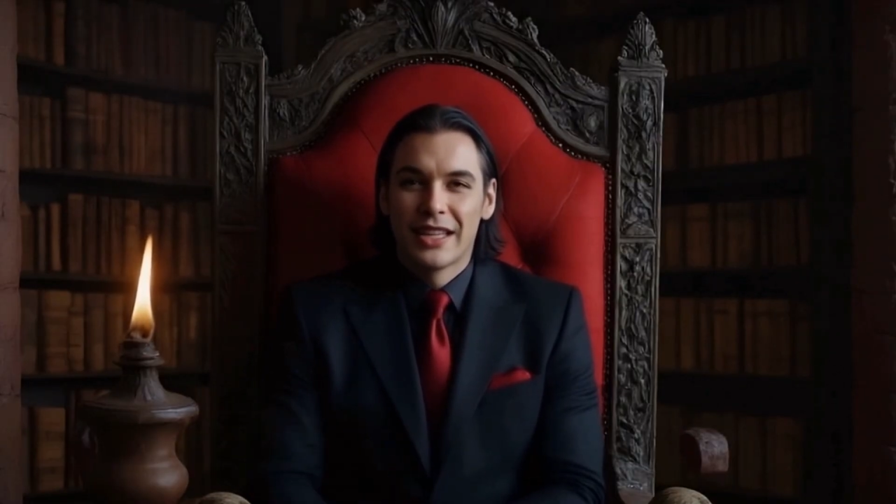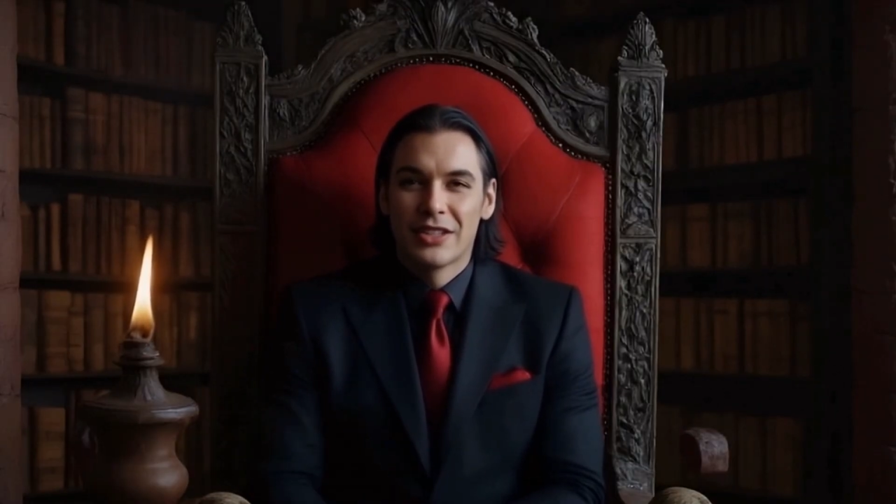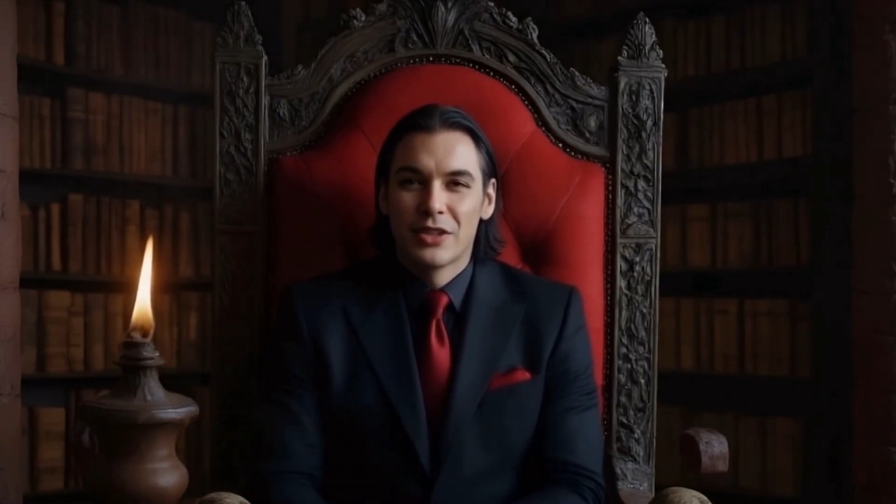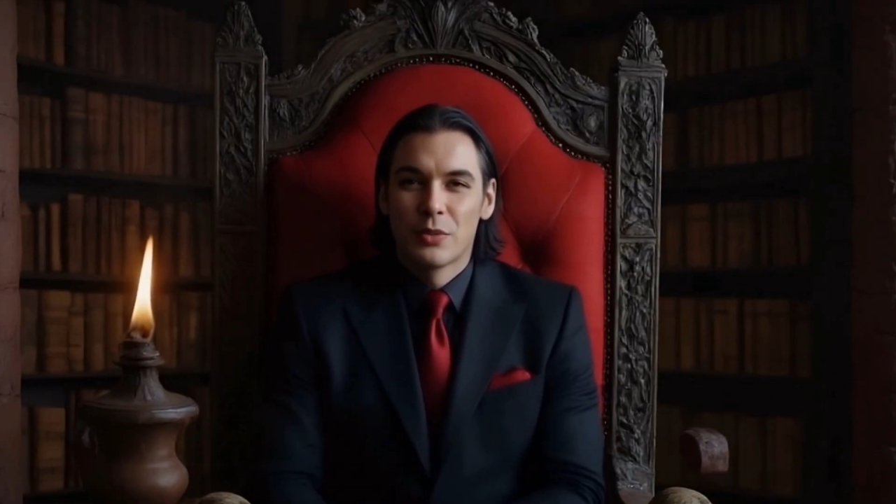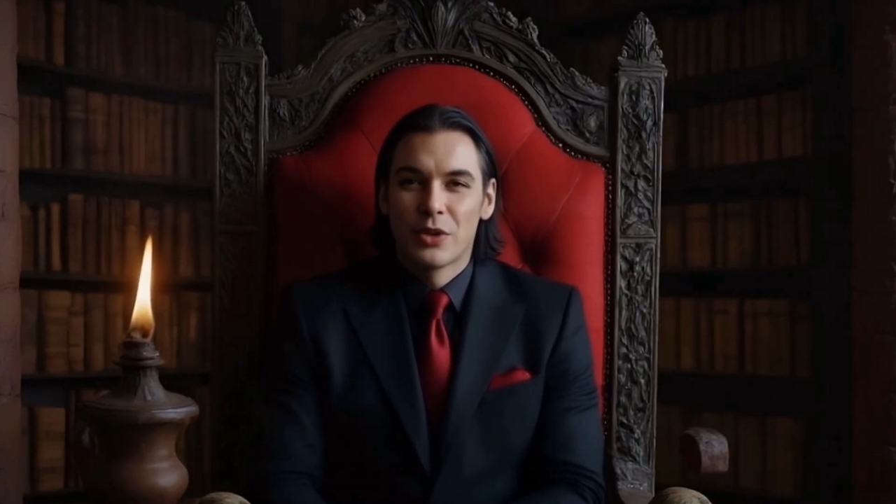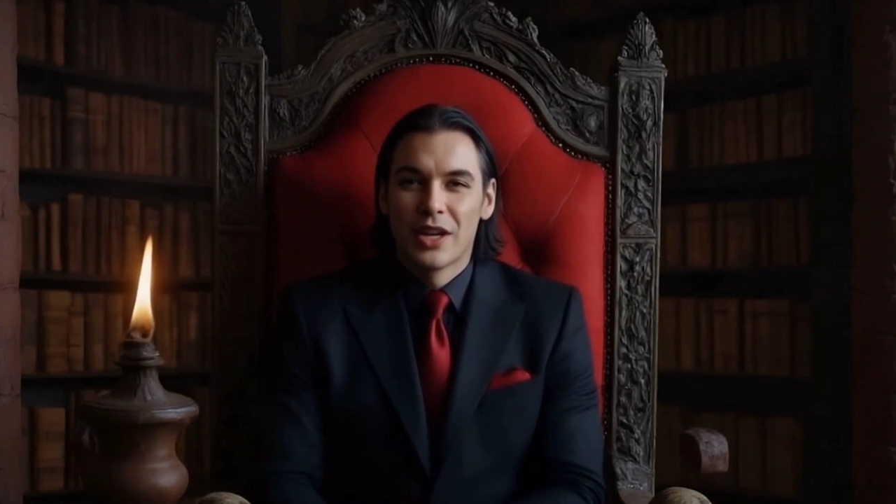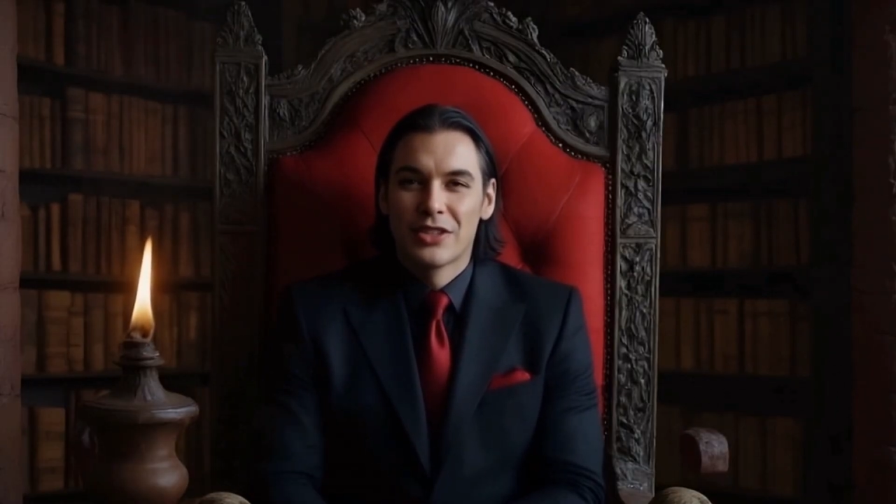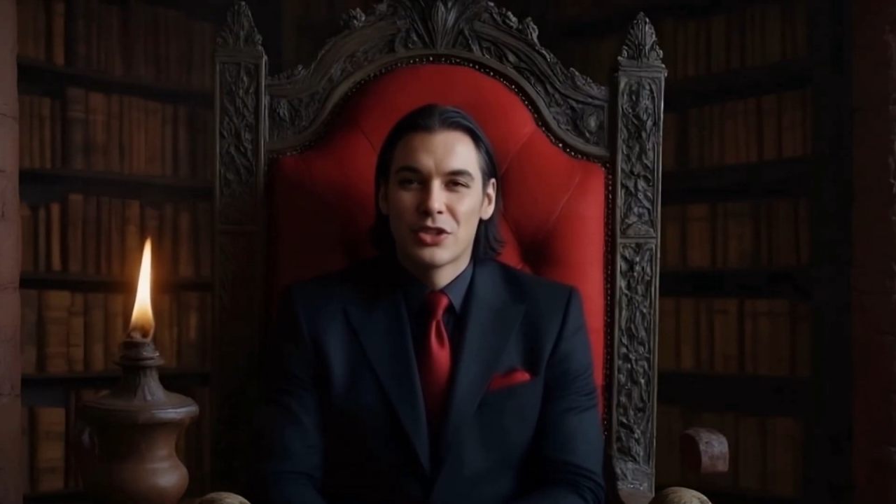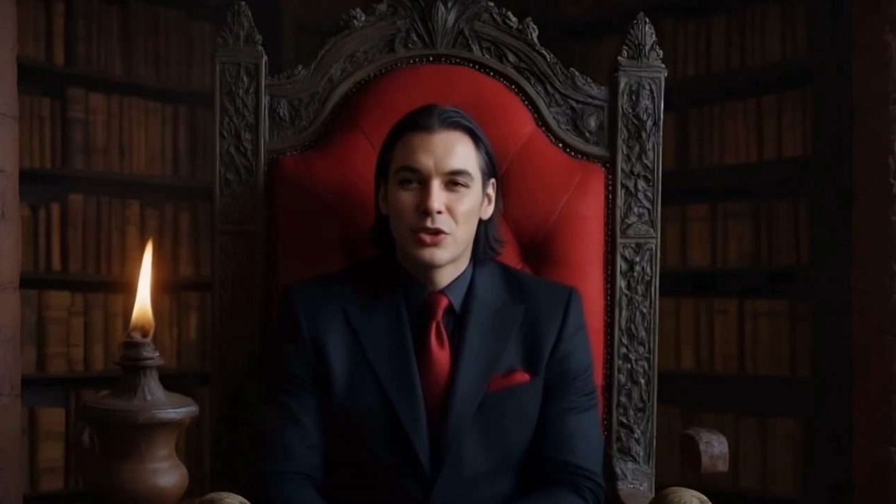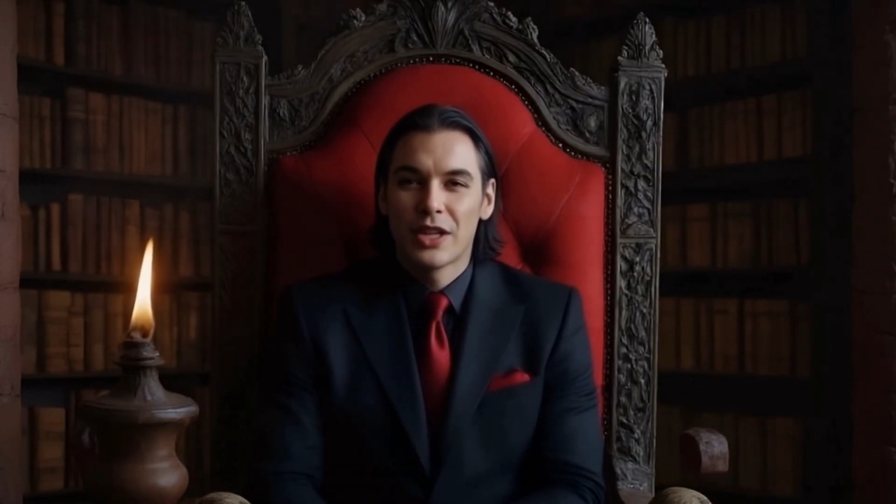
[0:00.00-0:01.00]
into the
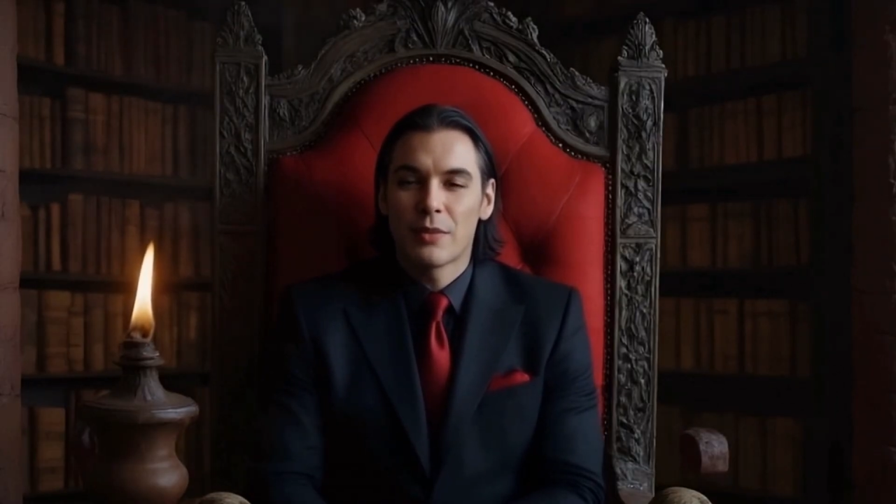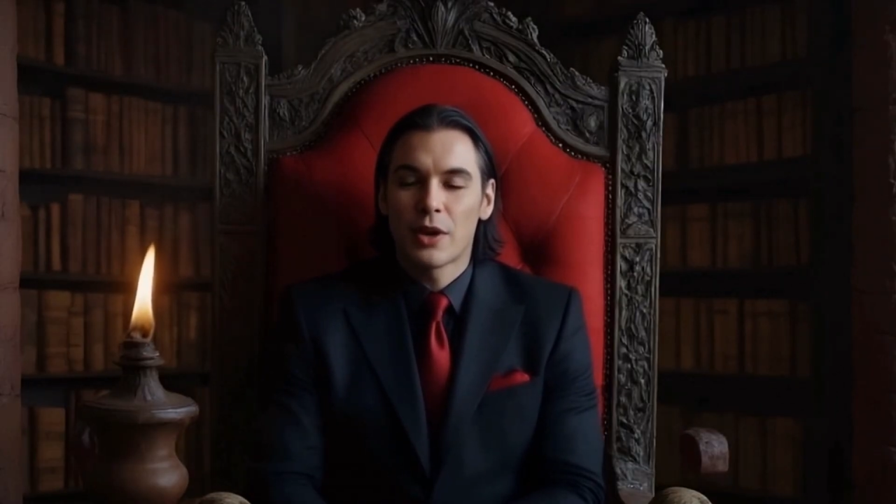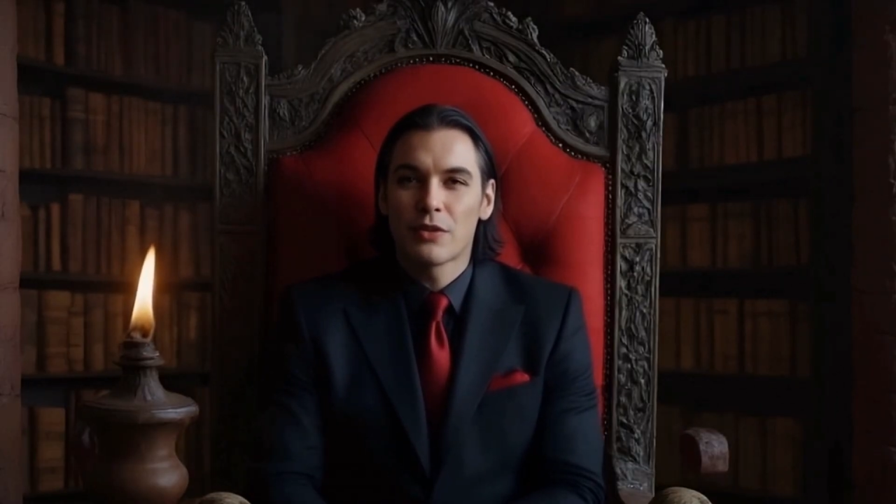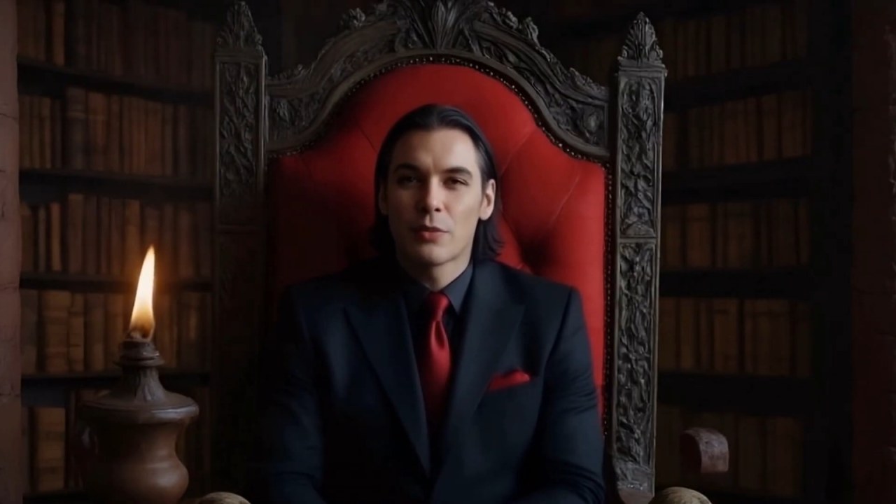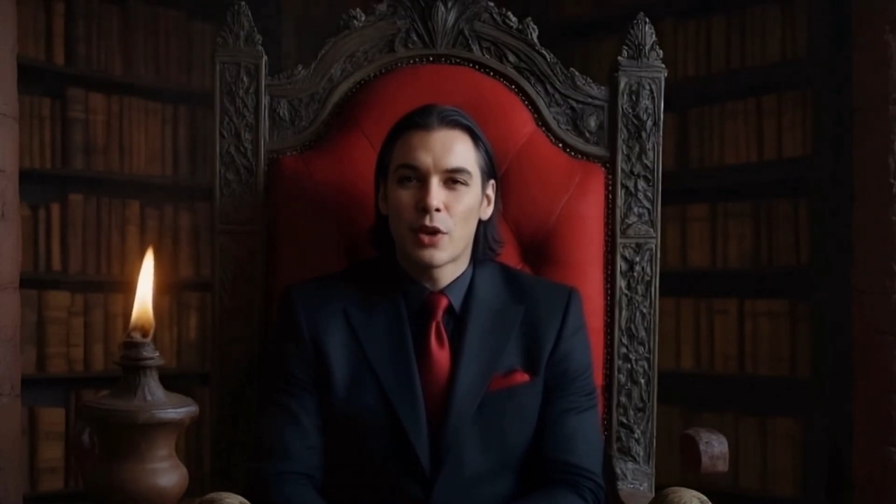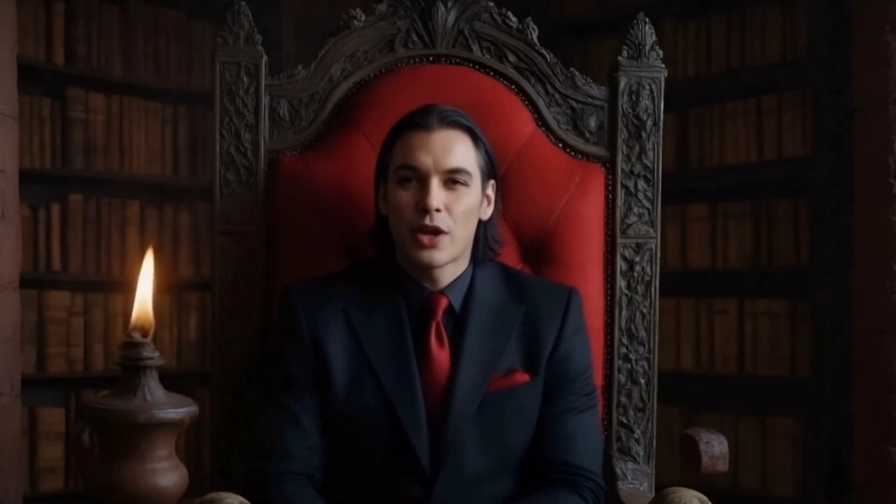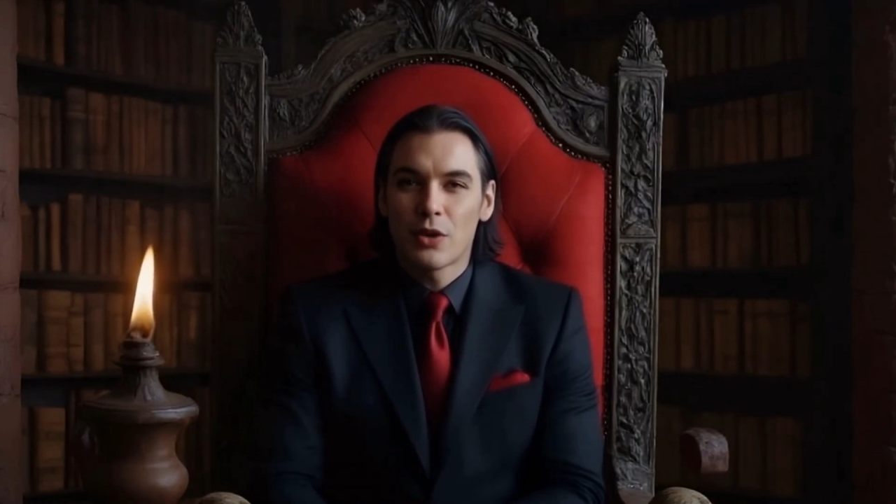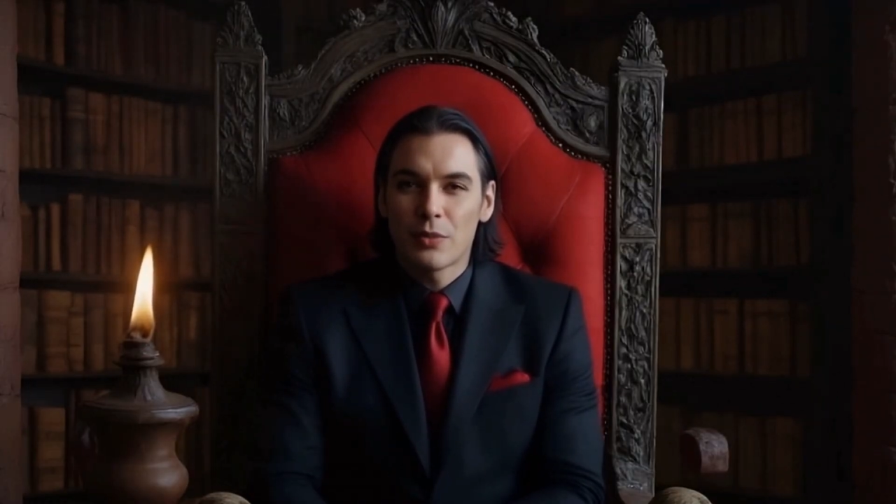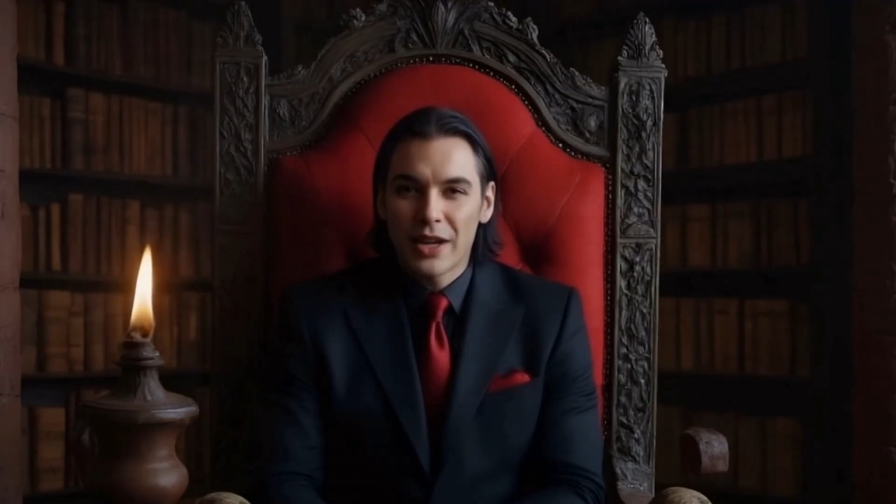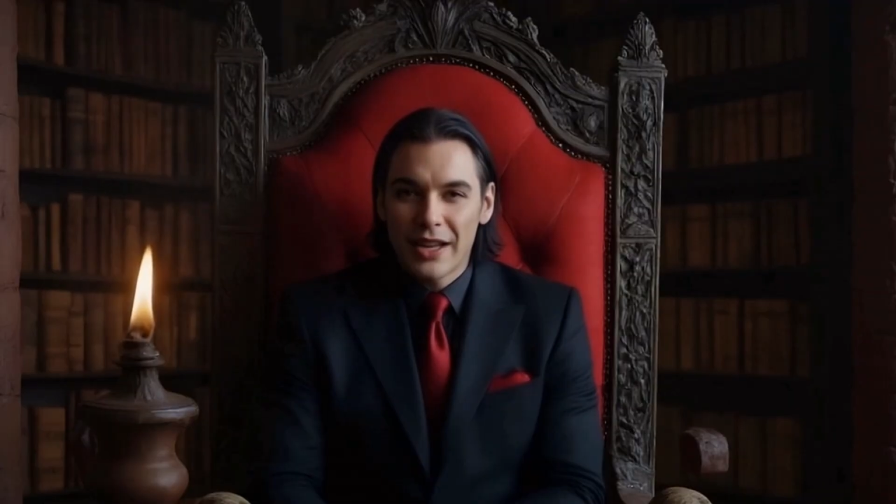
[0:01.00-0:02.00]
bloodstream of
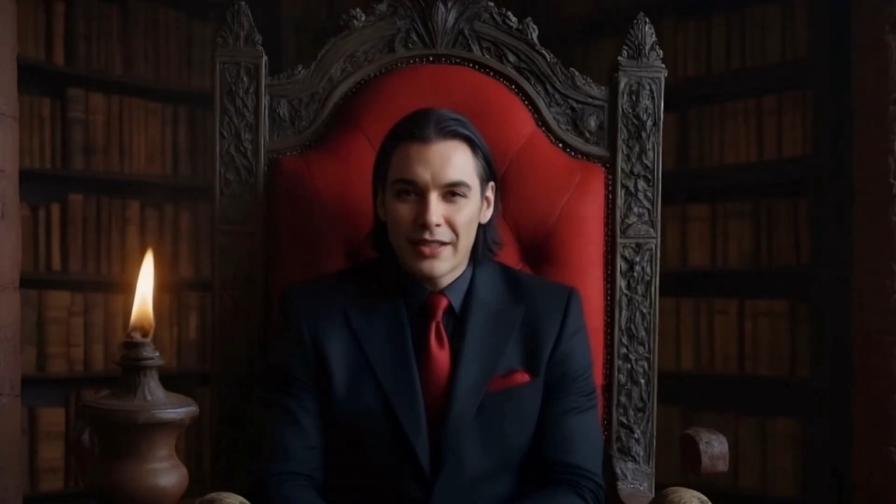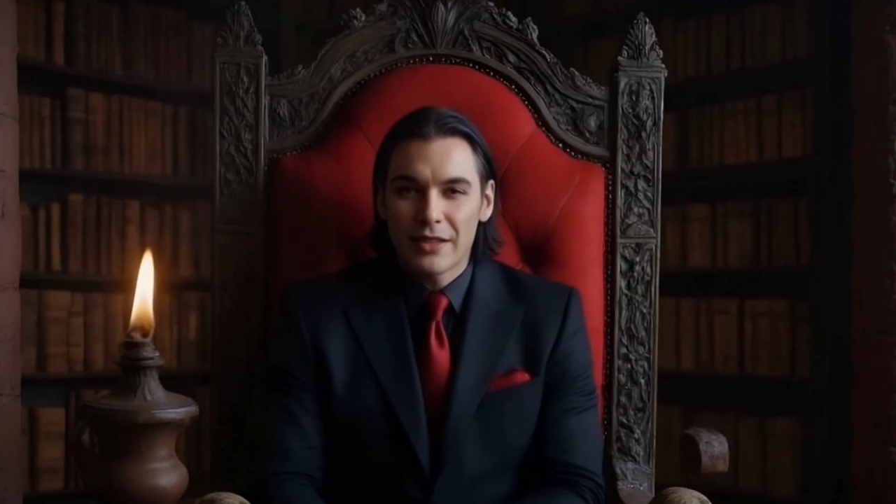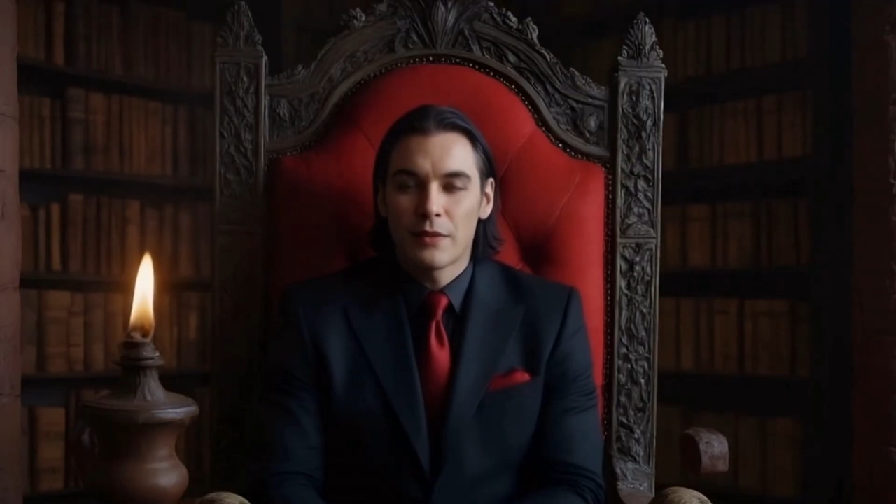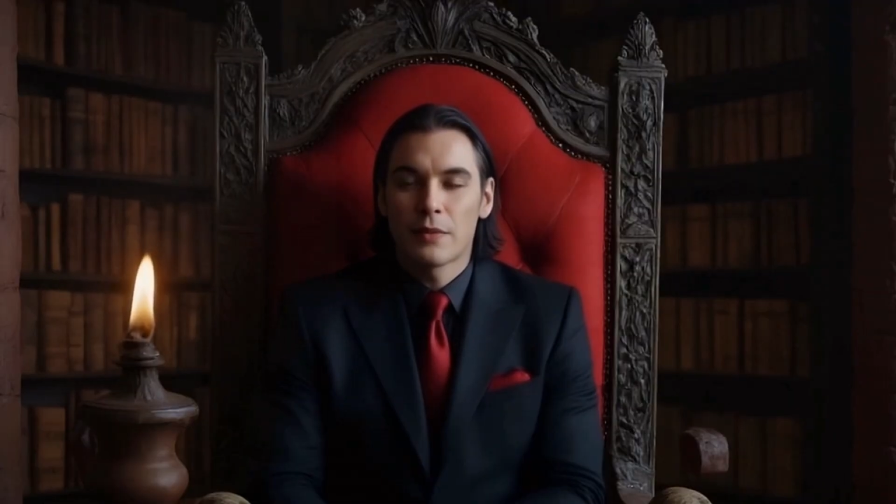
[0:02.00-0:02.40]
modern myth,